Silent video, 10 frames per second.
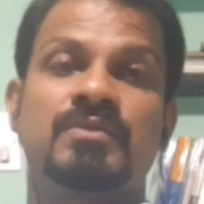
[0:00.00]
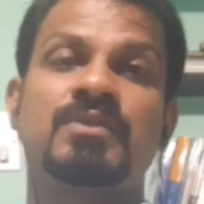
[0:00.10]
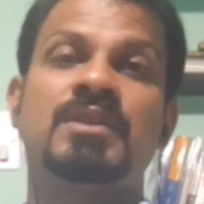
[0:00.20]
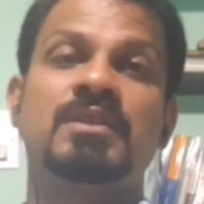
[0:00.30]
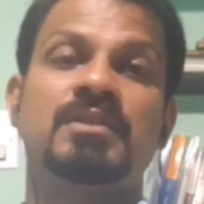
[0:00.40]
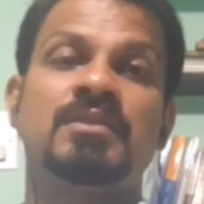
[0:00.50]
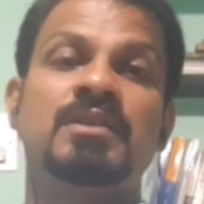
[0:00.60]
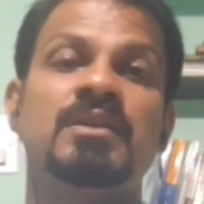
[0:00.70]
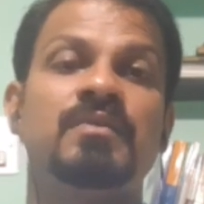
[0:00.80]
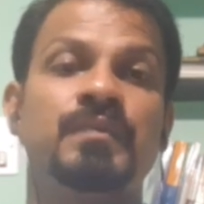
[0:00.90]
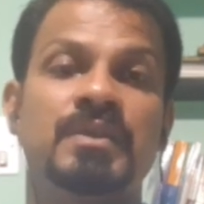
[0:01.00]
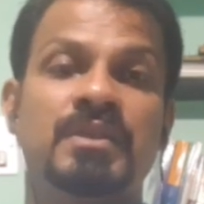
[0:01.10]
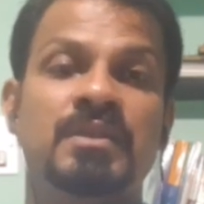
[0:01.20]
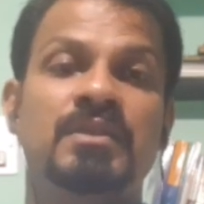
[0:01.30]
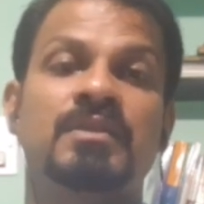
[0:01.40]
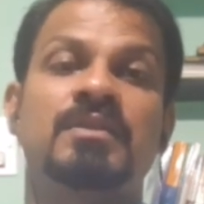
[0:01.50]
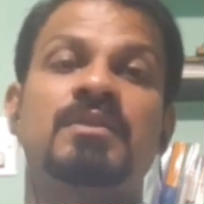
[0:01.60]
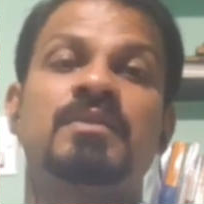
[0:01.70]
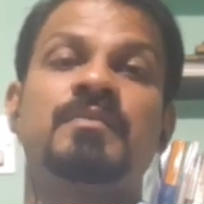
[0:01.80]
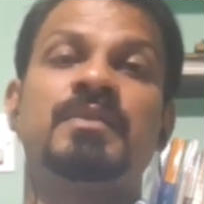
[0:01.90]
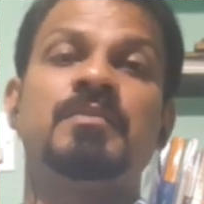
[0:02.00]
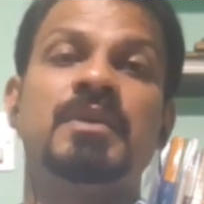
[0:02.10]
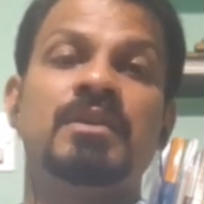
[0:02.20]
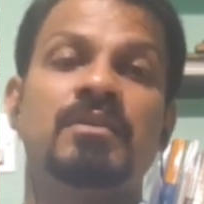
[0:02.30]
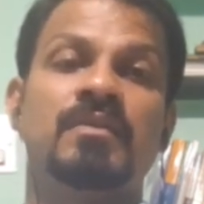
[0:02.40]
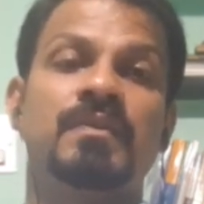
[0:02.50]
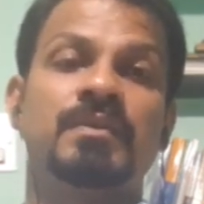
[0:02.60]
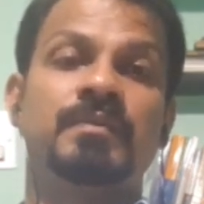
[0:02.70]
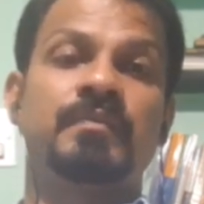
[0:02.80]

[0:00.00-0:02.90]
So here we see the meaning of